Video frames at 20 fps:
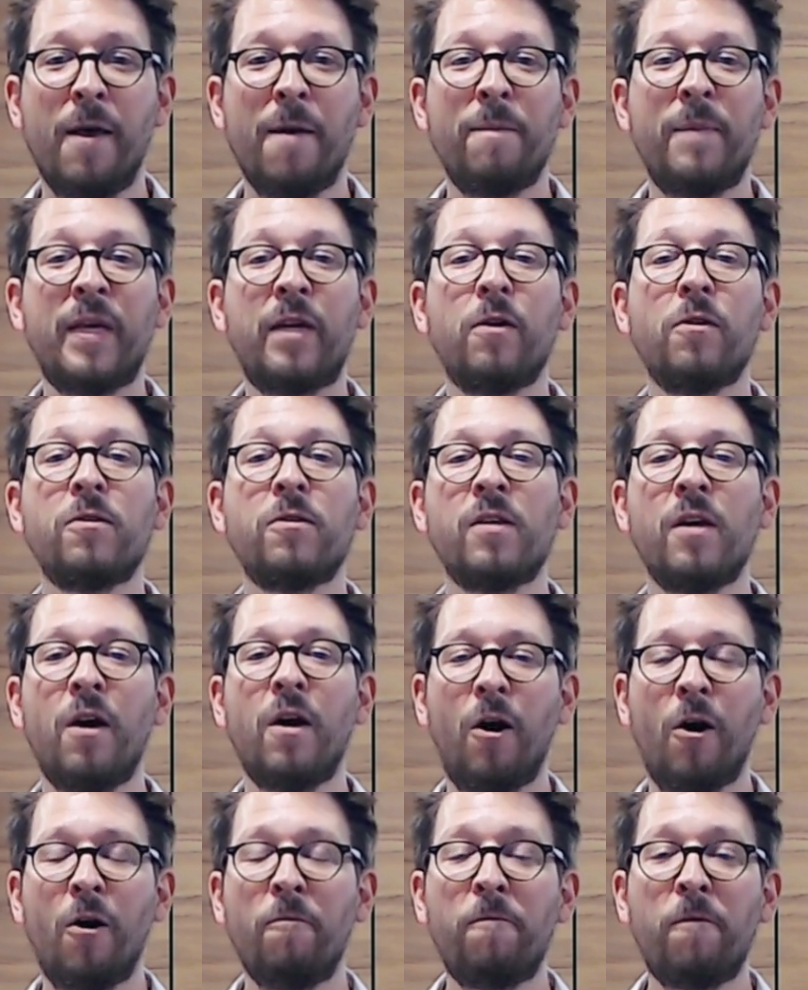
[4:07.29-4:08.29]
because
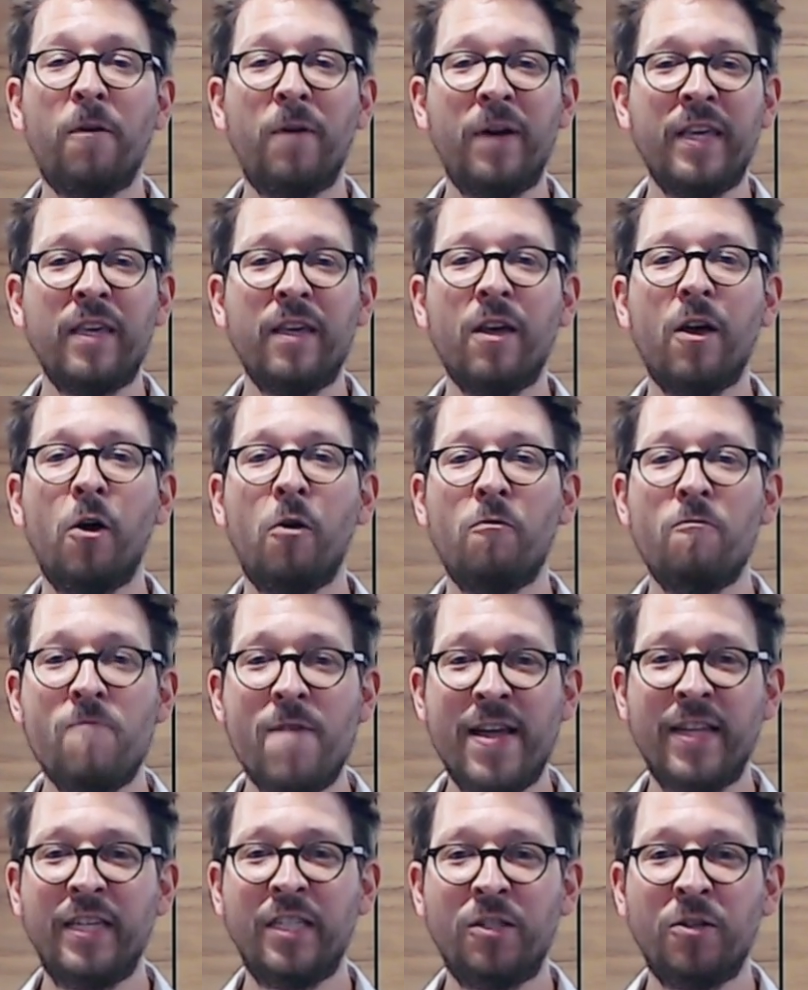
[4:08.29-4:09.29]
offering a
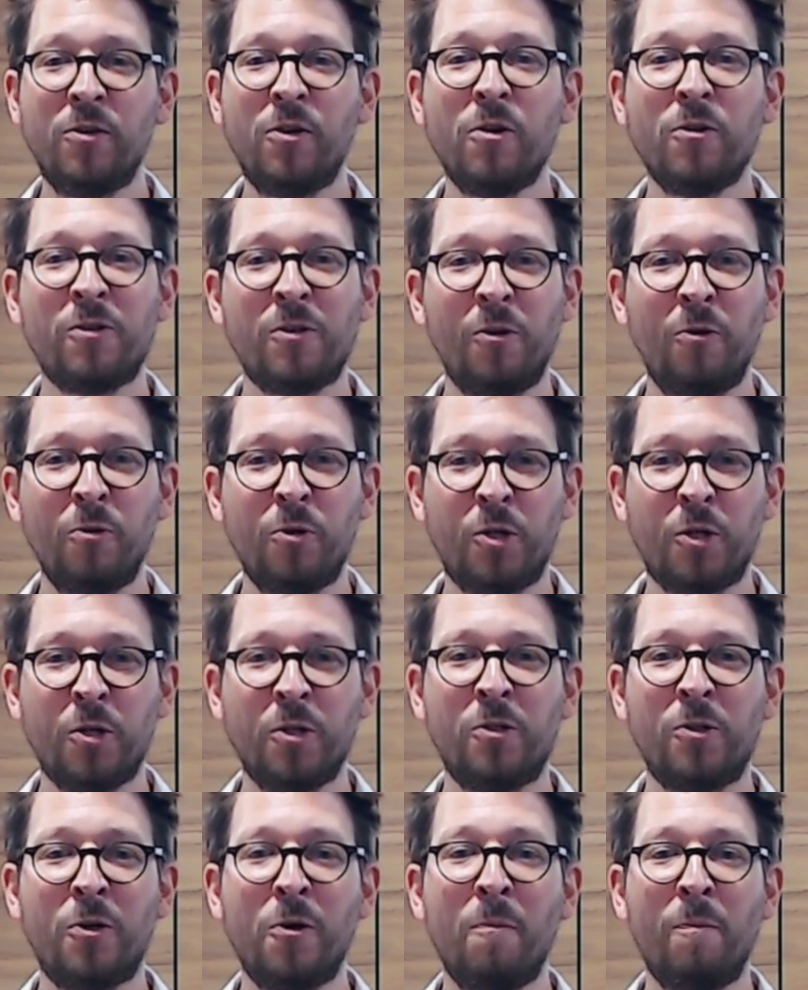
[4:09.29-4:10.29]
ready-to-go solution
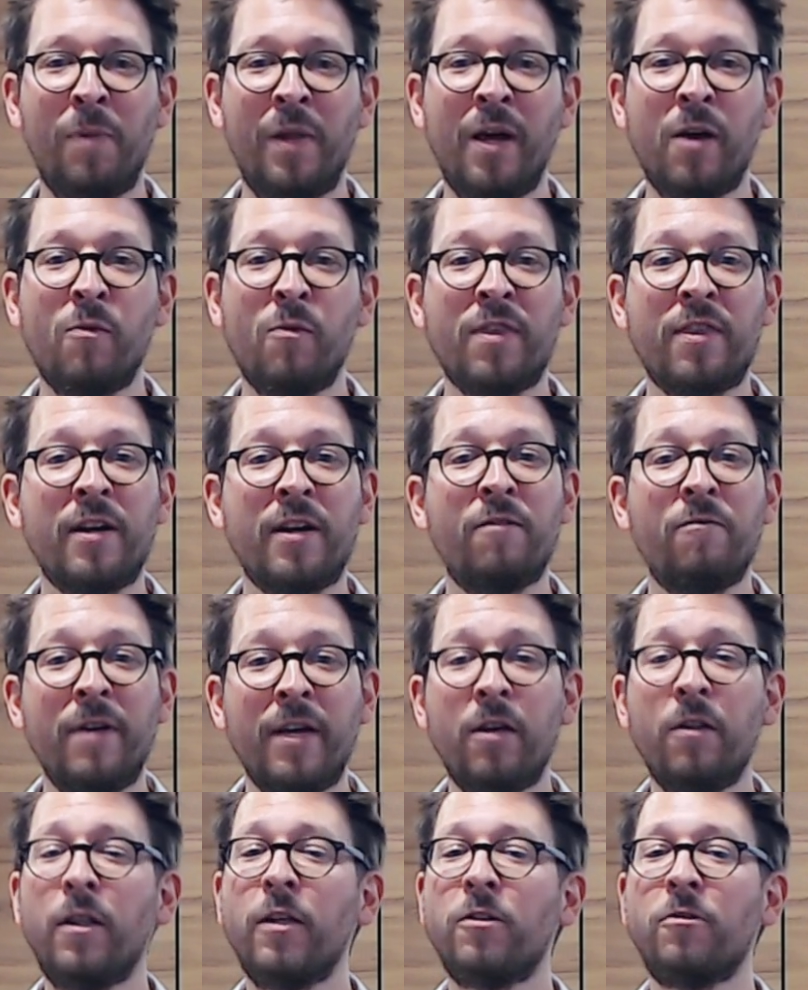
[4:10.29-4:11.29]
to comply with their
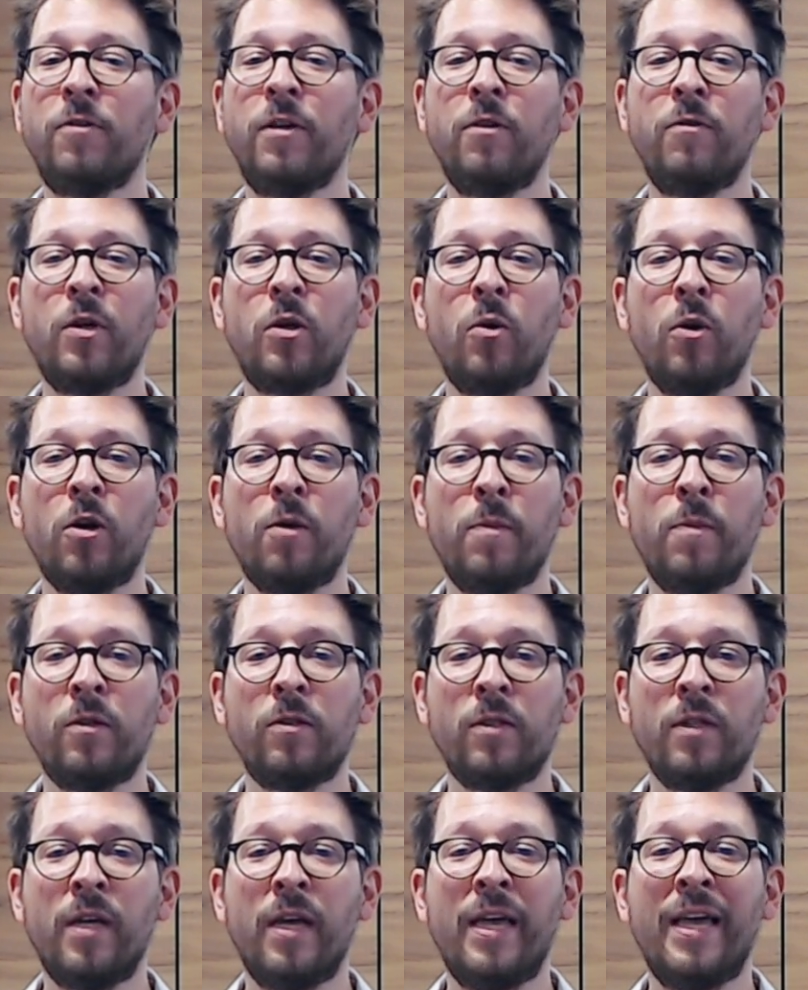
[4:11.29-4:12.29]
regulatory
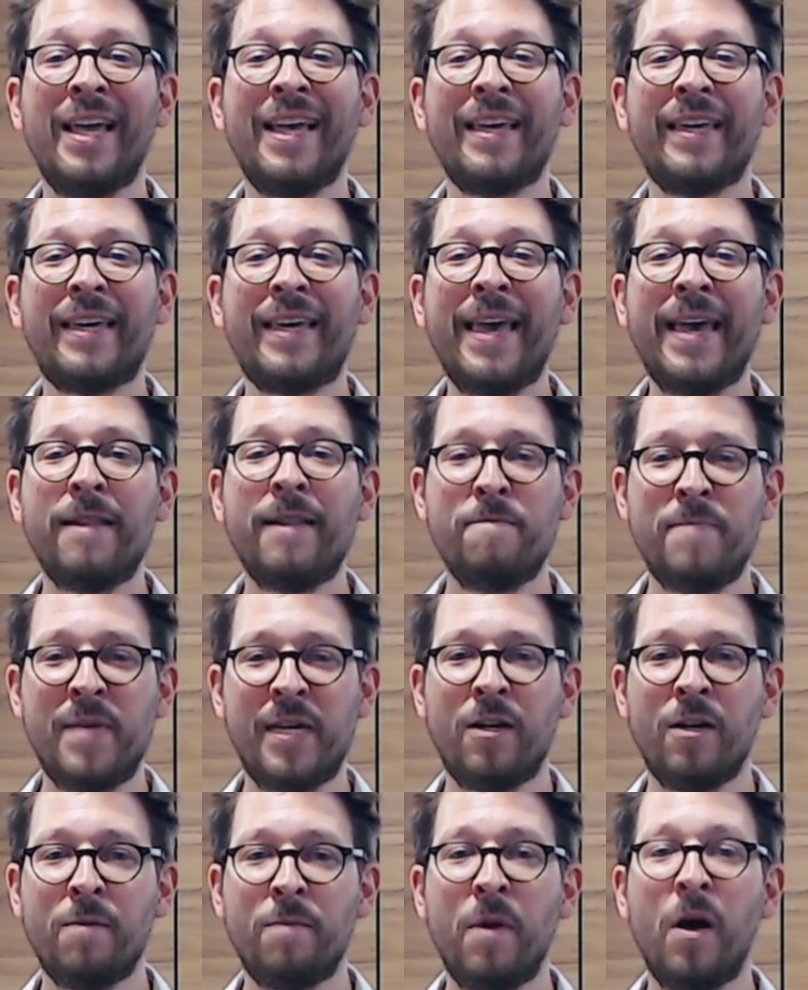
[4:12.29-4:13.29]
requirements can
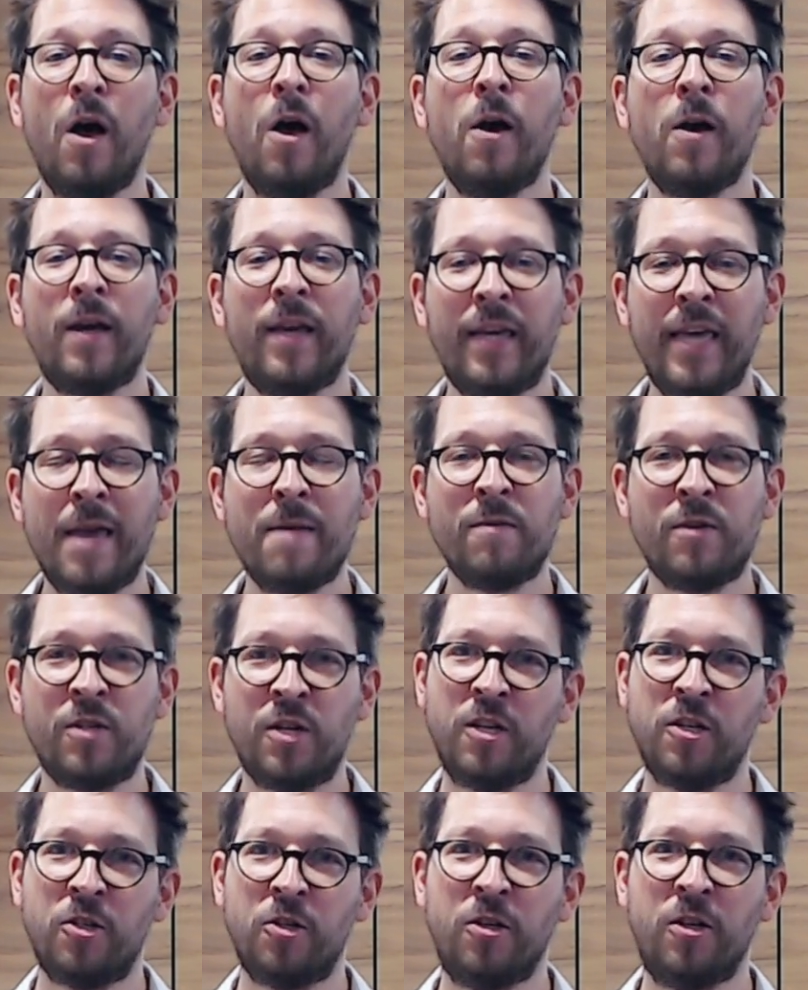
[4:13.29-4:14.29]
become a game
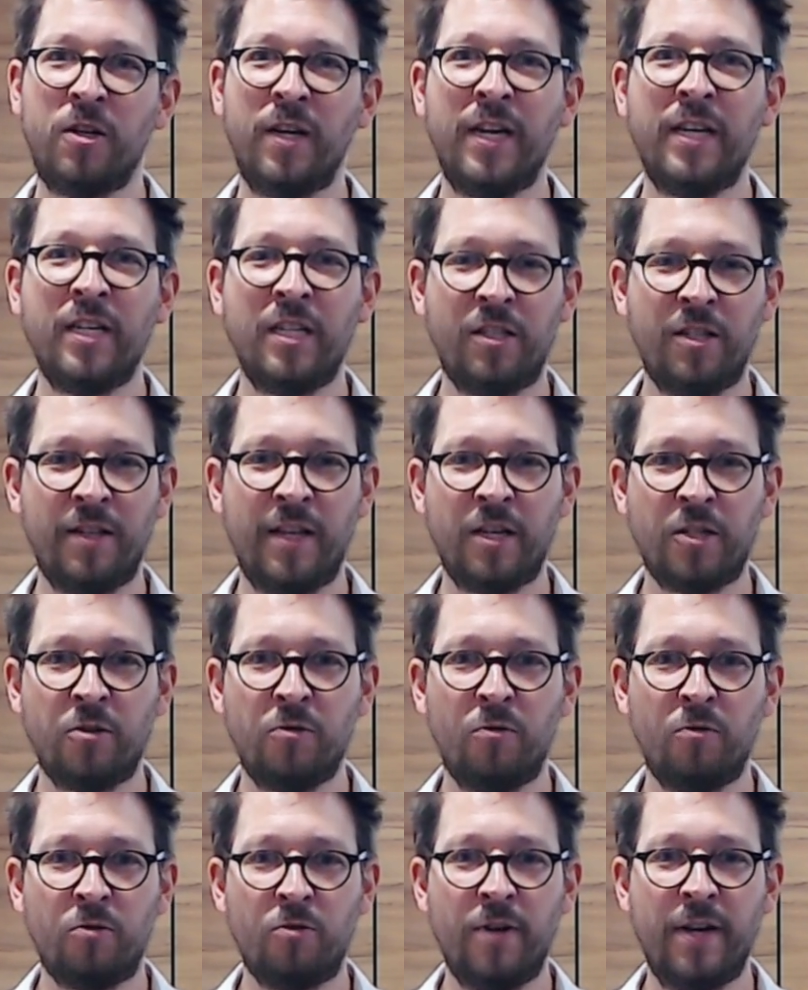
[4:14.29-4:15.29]
changer in
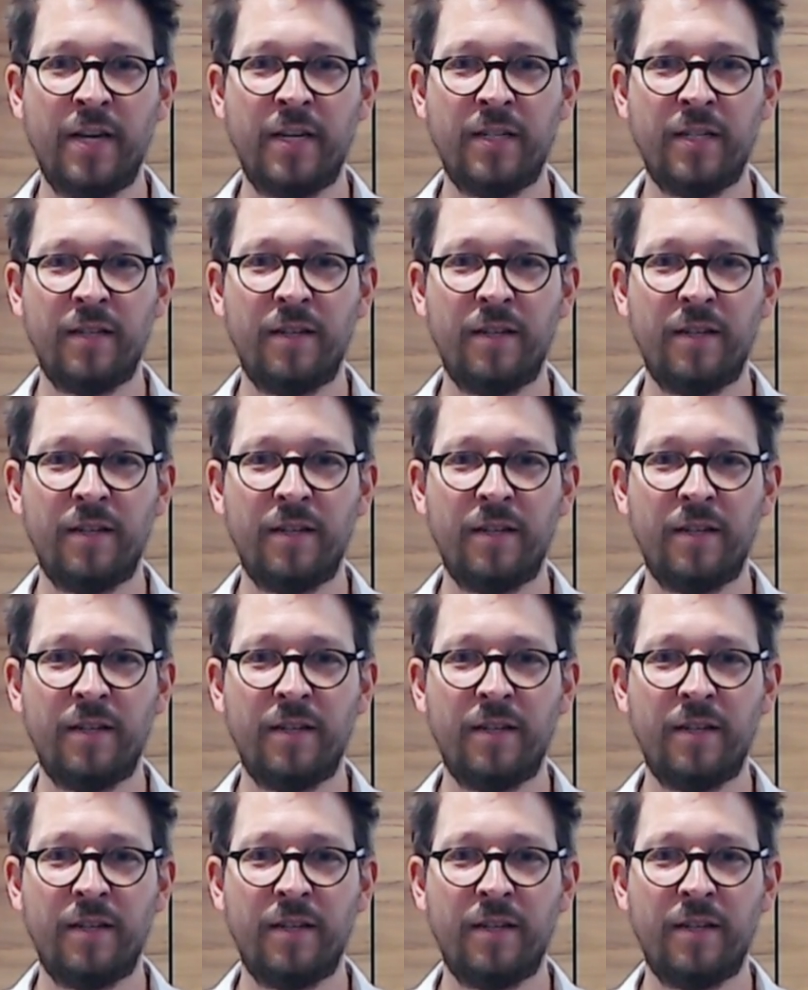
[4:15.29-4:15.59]
international trade.